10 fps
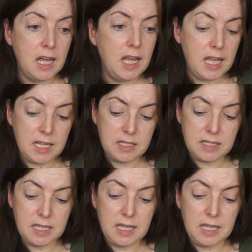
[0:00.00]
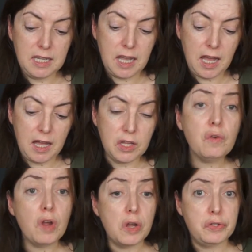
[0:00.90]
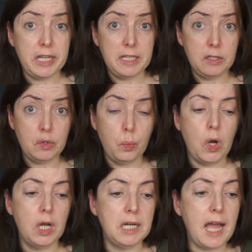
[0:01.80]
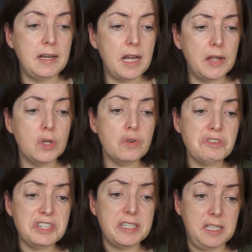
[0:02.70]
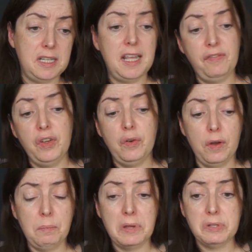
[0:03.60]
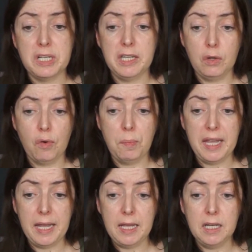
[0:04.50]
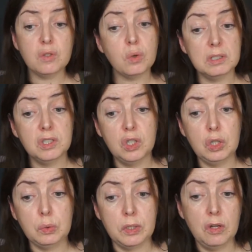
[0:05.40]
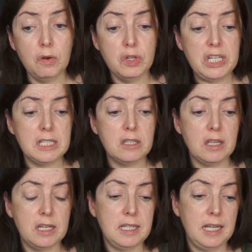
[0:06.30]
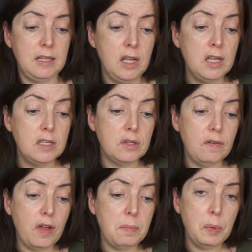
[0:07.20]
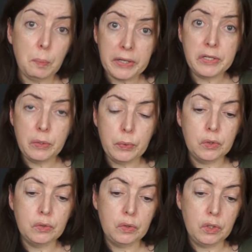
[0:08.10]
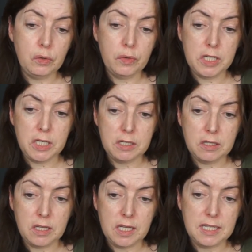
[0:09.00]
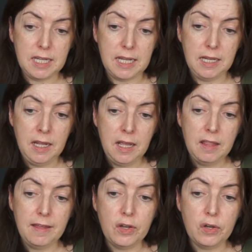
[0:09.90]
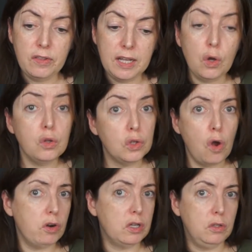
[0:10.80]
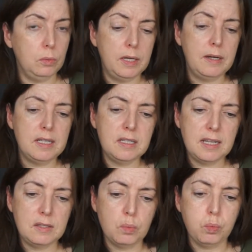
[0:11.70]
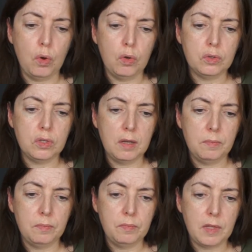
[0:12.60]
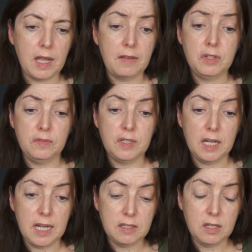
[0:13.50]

It's the uh, Eurogenes one. And now uh, Eurogenes, if you're mostly European, it's quite a good one. Eurogenes 13. So if I put my new one through Eurogenes 13, they've got a thing called Oracle where it says what... Um, after you've done it.